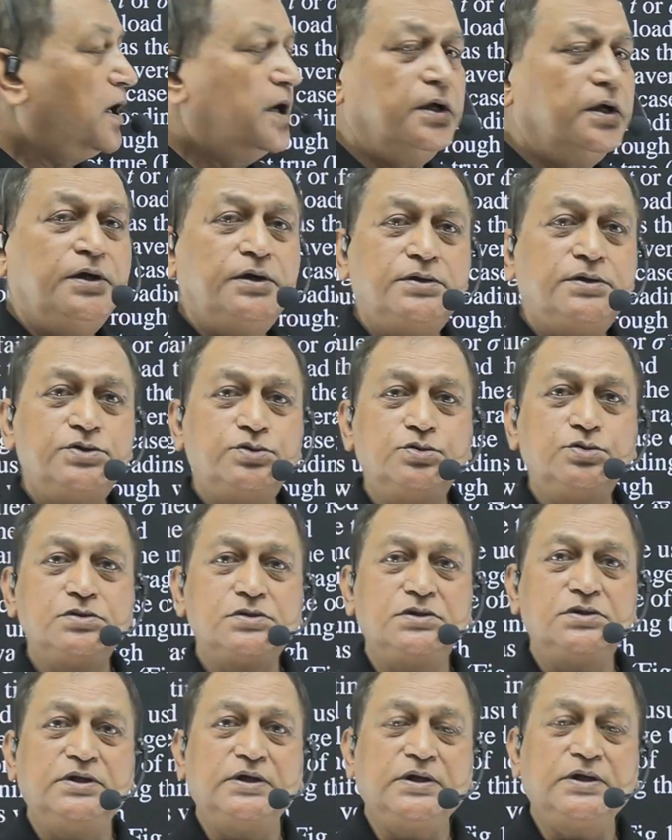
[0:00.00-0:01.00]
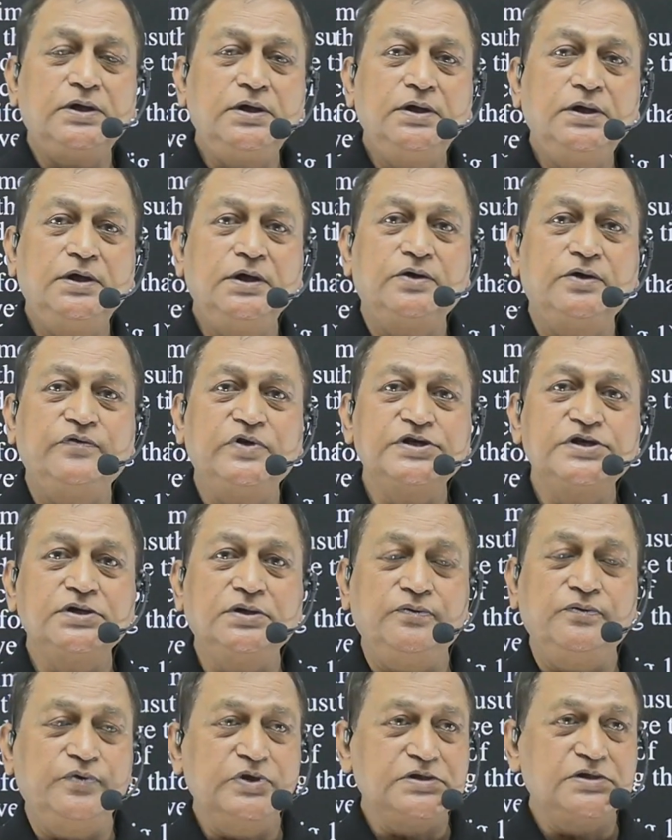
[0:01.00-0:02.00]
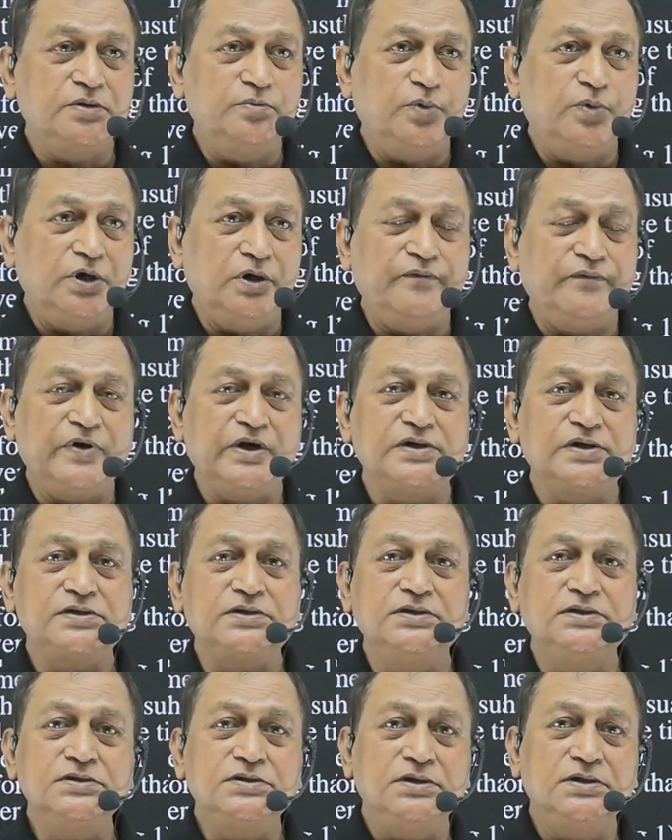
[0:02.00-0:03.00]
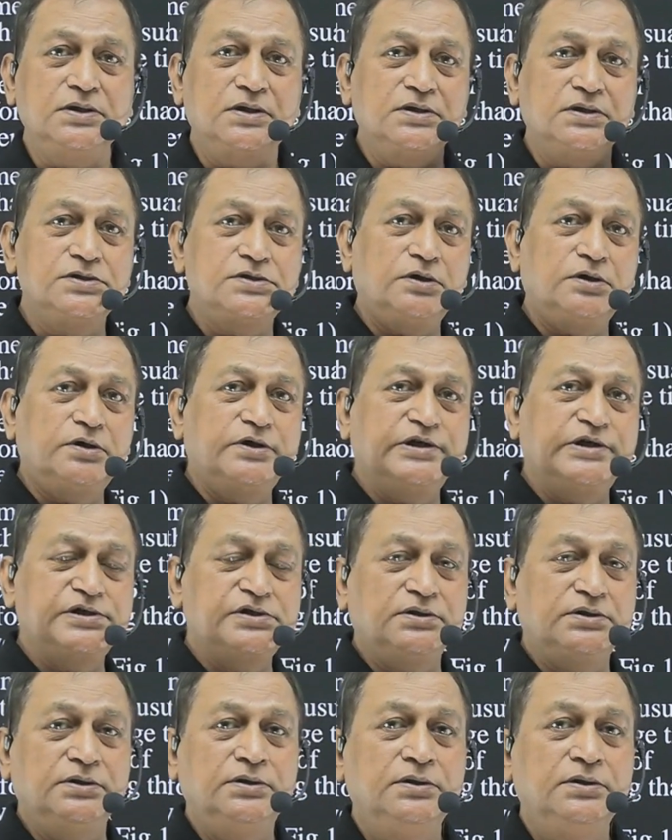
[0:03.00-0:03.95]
he used the heat equation with some modifications in consolidation.